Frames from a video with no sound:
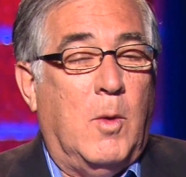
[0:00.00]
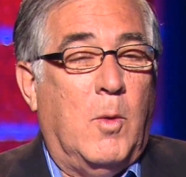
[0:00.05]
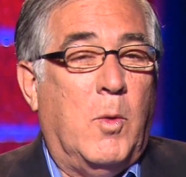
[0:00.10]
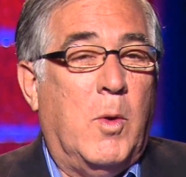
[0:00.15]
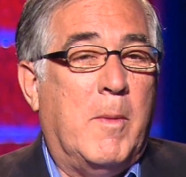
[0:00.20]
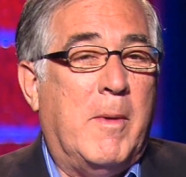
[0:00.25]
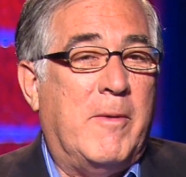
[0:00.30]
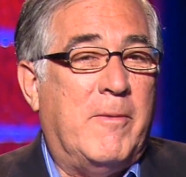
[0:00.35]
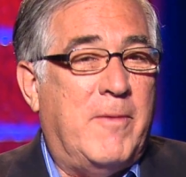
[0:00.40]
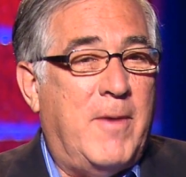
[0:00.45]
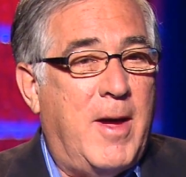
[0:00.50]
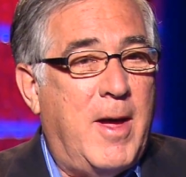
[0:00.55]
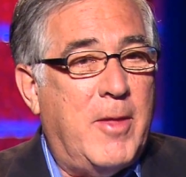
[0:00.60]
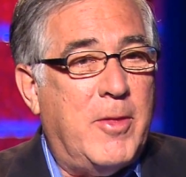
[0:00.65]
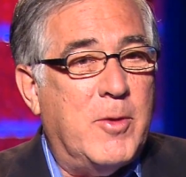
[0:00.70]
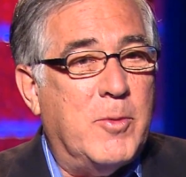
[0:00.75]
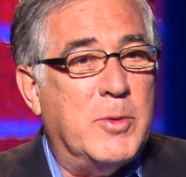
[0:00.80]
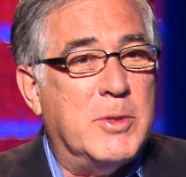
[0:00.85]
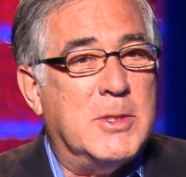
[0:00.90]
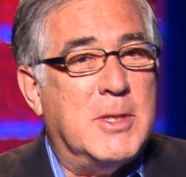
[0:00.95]
Well, my
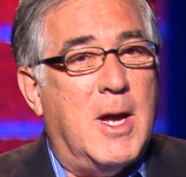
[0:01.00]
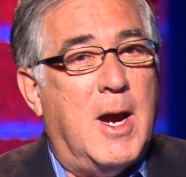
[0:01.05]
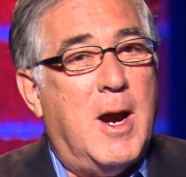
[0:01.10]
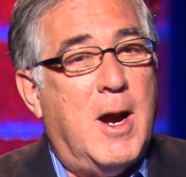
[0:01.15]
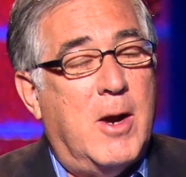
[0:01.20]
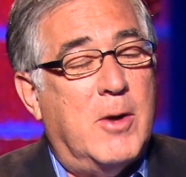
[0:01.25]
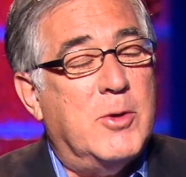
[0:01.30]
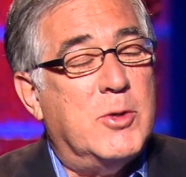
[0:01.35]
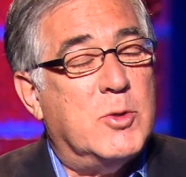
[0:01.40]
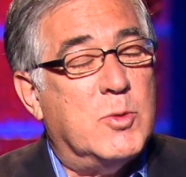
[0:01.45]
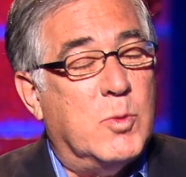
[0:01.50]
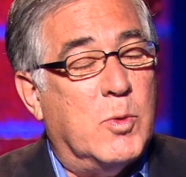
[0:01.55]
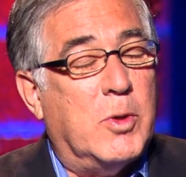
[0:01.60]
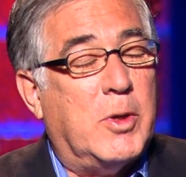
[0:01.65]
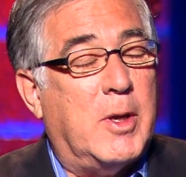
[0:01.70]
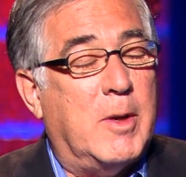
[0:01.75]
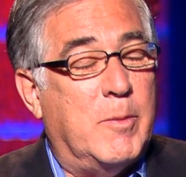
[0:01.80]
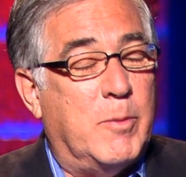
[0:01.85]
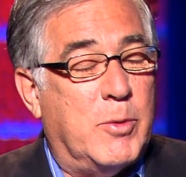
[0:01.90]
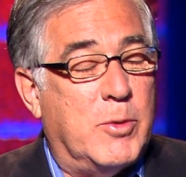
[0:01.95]
father was the hardest
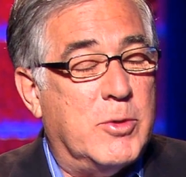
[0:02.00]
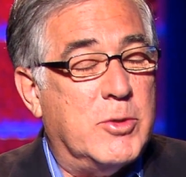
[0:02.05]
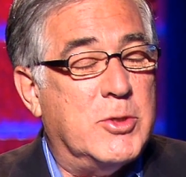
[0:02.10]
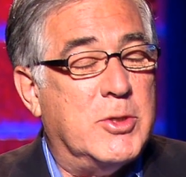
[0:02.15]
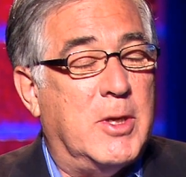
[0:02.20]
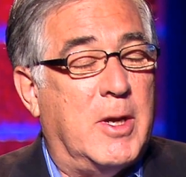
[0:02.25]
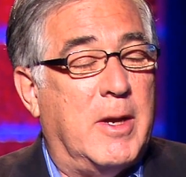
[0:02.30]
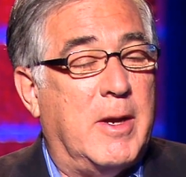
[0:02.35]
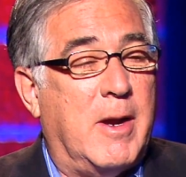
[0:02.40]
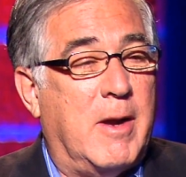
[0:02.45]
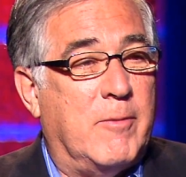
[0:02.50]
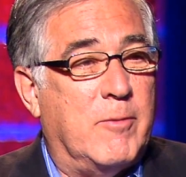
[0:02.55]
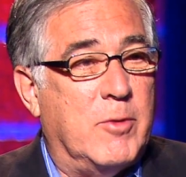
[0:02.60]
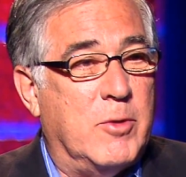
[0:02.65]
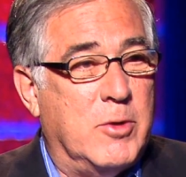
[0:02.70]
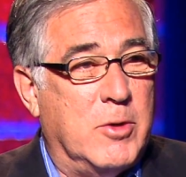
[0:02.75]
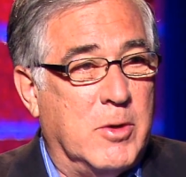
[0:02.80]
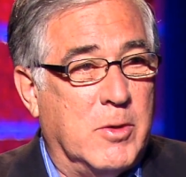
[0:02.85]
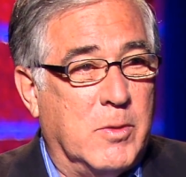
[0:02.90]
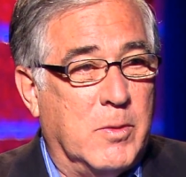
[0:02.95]
working person I ever
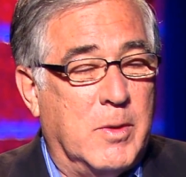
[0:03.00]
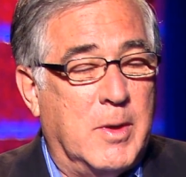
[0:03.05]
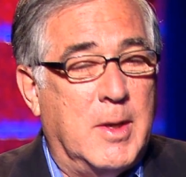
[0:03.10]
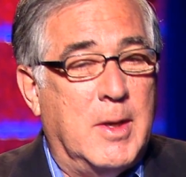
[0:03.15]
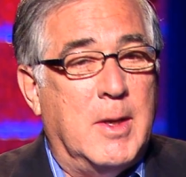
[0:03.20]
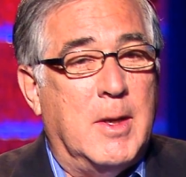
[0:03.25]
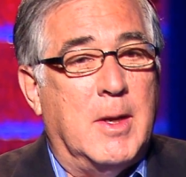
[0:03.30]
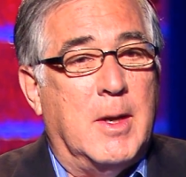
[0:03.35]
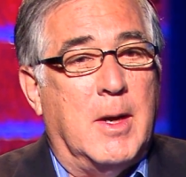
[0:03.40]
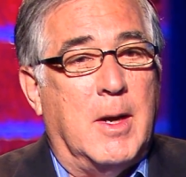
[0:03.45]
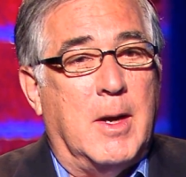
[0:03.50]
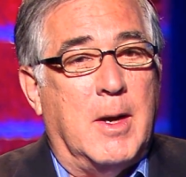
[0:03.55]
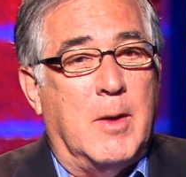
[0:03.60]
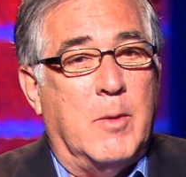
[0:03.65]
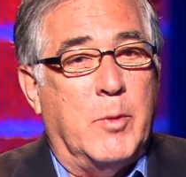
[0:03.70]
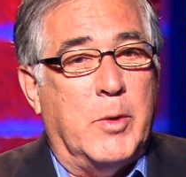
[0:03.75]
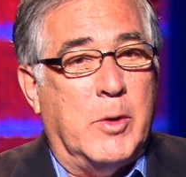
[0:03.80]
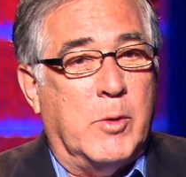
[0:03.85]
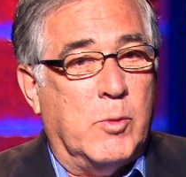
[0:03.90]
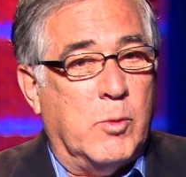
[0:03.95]
knew.
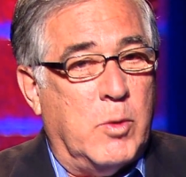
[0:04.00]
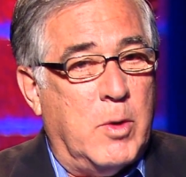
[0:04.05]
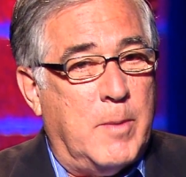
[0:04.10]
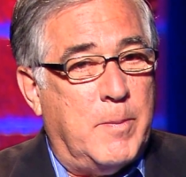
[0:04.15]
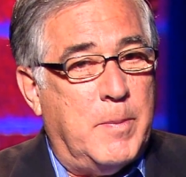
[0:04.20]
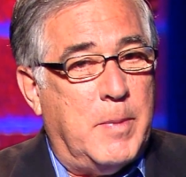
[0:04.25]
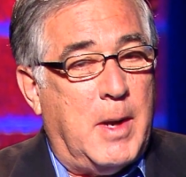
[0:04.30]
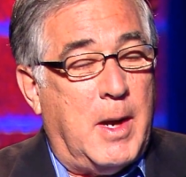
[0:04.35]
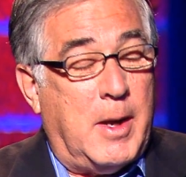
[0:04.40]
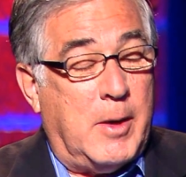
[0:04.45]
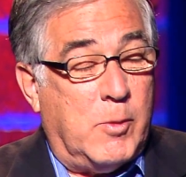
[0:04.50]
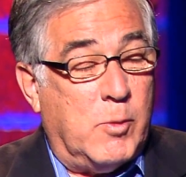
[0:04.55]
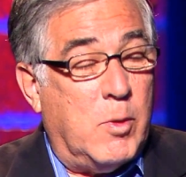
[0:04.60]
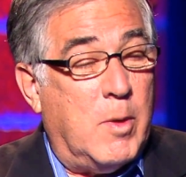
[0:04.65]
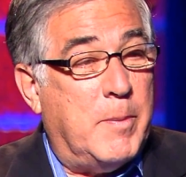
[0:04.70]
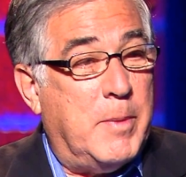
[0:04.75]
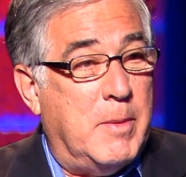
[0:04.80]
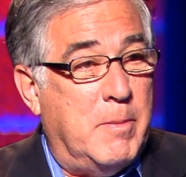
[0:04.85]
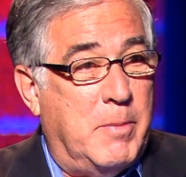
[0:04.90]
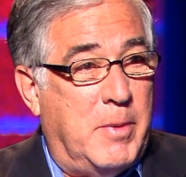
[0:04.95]
I grew
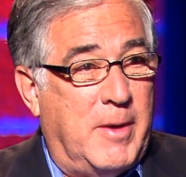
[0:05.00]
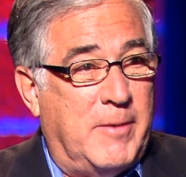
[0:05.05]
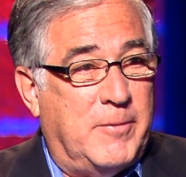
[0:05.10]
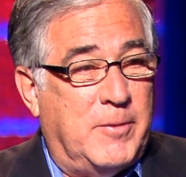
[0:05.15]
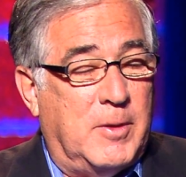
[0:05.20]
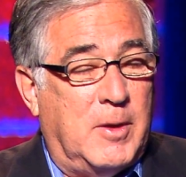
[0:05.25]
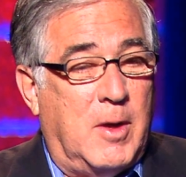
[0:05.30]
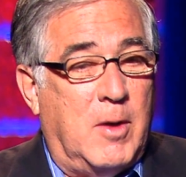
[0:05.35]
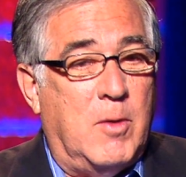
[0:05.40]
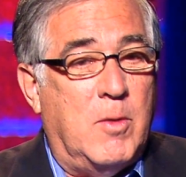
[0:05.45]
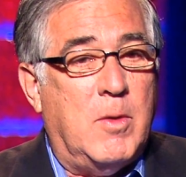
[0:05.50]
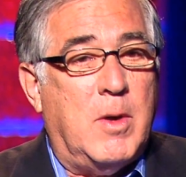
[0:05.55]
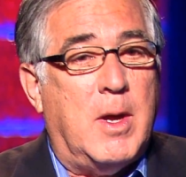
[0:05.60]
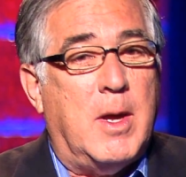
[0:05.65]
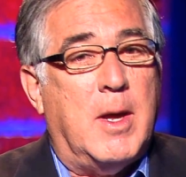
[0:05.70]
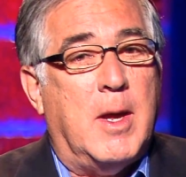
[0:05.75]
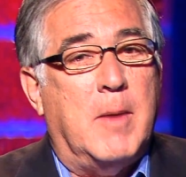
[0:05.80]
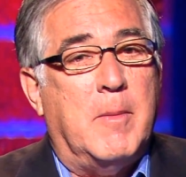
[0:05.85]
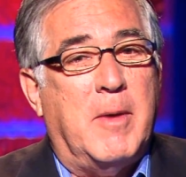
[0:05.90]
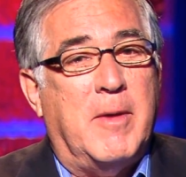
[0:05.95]
up in Buffalo,
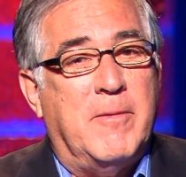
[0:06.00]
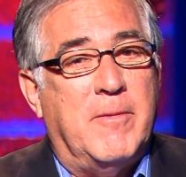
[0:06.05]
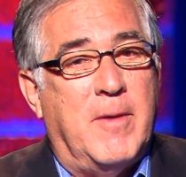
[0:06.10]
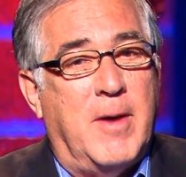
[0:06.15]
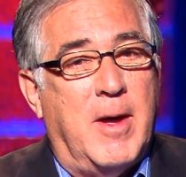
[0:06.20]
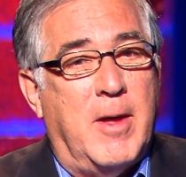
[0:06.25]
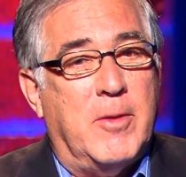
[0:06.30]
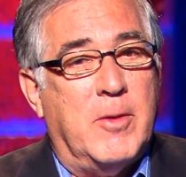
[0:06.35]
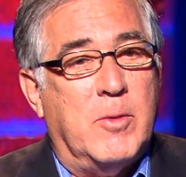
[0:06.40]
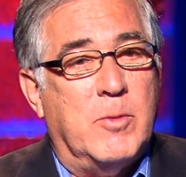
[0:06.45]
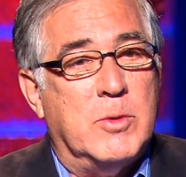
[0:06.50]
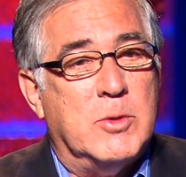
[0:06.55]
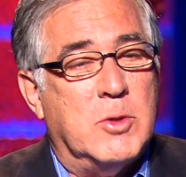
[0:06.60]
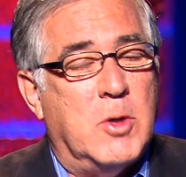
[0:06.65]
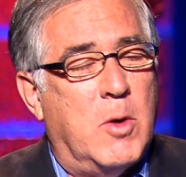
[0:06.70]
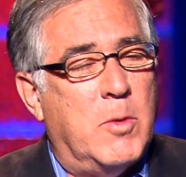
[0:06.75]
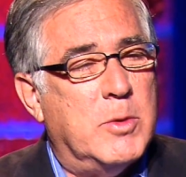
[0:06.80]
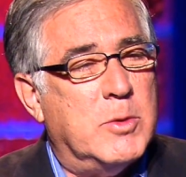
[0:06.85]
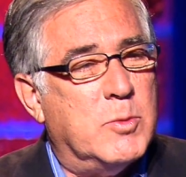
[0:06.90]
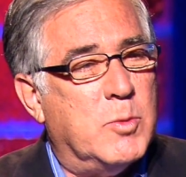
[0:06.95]
and my father was
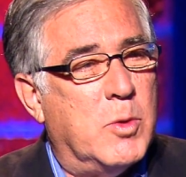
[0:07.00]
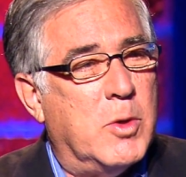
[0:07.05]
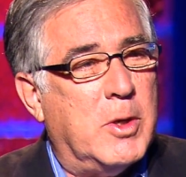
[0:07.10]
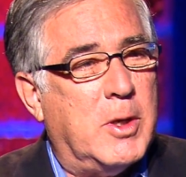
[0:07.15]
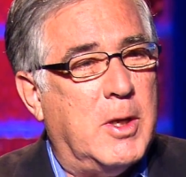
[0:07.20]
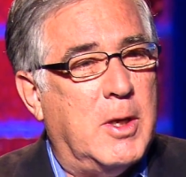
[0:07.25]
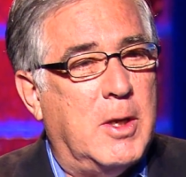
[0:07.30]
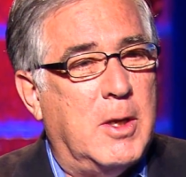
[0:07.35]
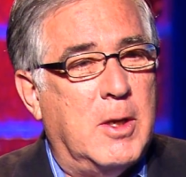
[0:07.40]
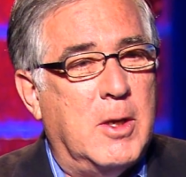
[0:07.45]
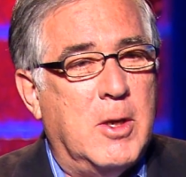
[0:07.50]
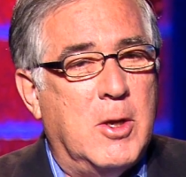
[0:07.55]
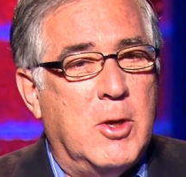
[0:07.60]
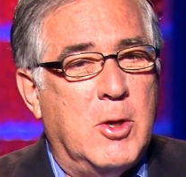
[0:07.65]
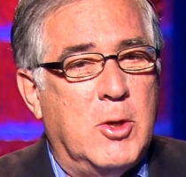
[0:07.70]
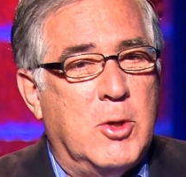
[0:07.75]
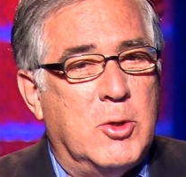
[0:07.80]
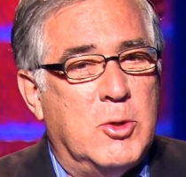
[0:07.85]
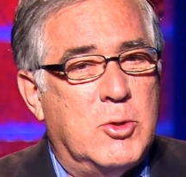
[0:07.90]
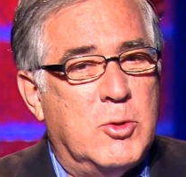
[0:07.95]
always working
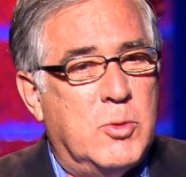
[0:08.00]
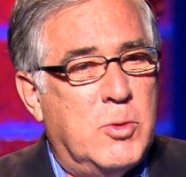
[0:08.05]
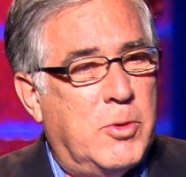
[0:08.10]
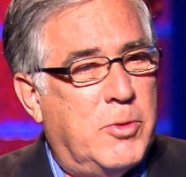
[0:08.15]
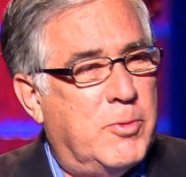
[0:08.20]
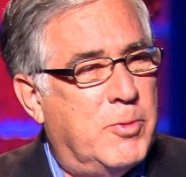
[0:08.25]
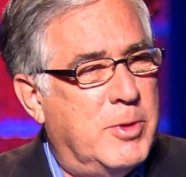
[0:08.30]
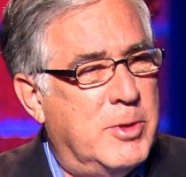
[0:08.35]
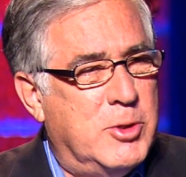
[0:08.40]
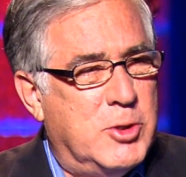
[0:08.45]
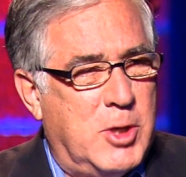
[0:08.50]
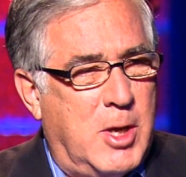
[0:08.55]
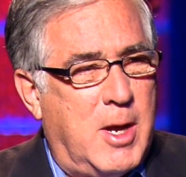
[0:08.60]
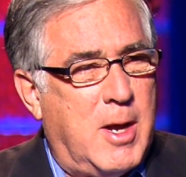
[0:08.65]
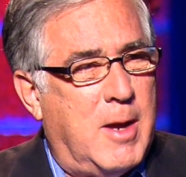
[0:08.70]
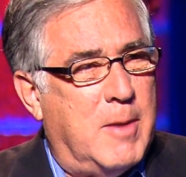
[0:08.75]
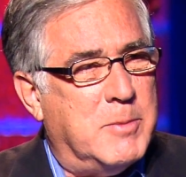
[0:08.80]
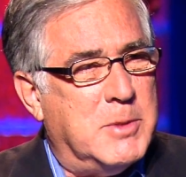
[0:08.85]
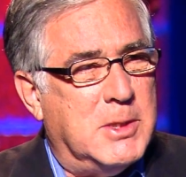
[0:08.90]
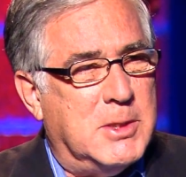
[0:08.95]
2 or 3
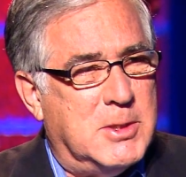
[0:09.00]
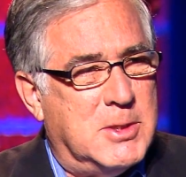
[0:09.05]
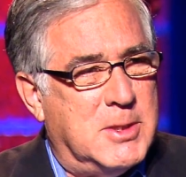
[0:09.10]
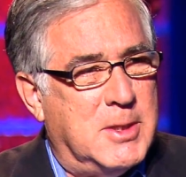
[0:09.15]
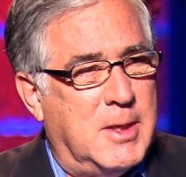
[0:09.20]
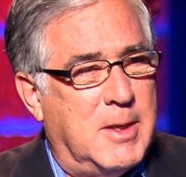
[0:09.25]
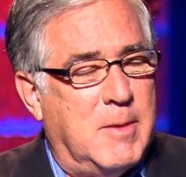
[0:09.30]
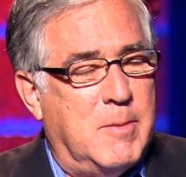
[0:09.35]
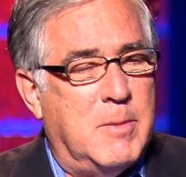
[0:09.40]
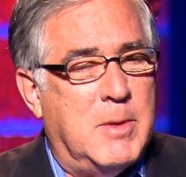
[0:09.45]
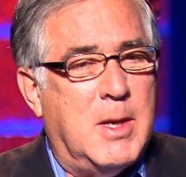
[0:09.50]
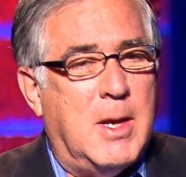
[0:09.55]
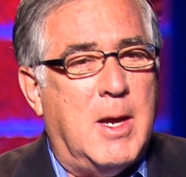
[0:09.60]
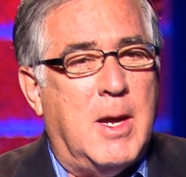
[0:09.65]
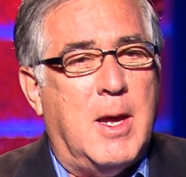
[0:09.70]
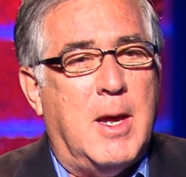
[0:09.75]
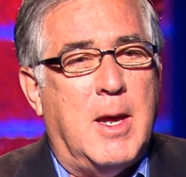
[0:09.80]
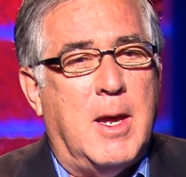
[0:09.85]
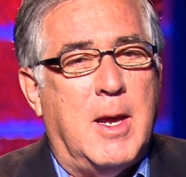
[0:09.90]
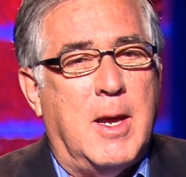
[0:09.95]
jobs, it seemed,
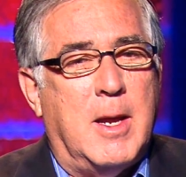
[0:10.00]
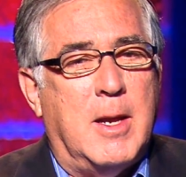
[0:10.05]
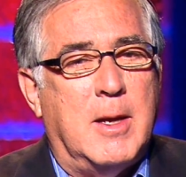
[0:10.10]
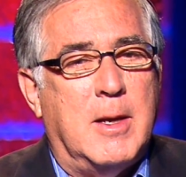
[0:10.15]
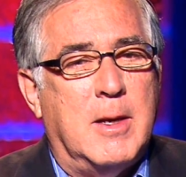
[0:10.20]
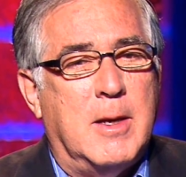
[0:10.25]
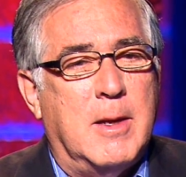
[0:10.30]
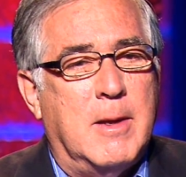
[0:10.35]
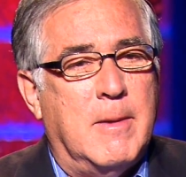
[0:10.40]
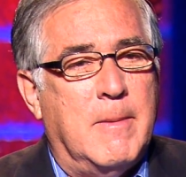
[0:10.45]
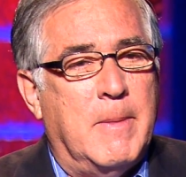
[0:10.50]
and